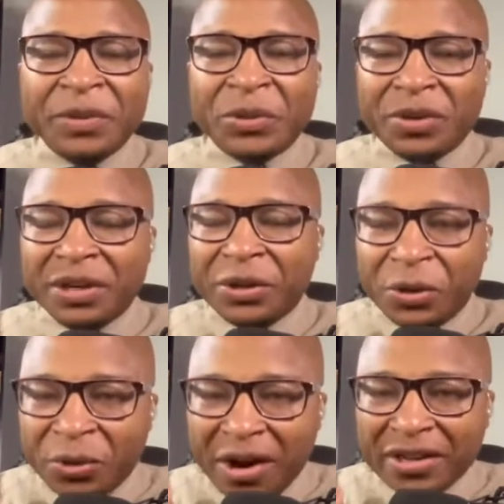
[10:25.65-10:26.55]
So again,
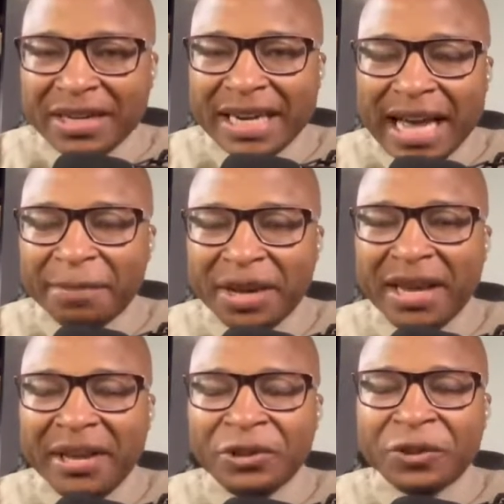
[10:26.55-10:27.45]
go to our Connect
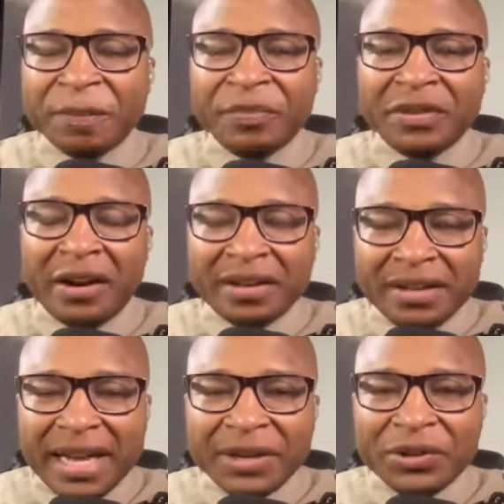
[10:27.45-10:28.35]
page, our
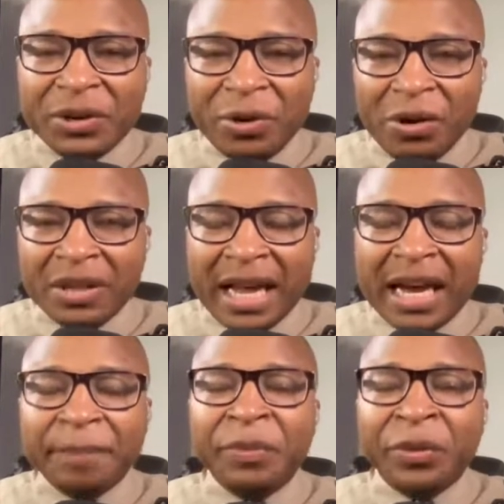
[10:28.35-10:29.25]
Connect Center
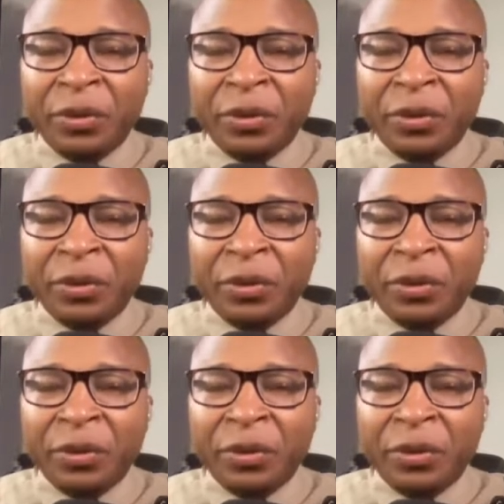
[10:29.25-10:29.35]
online,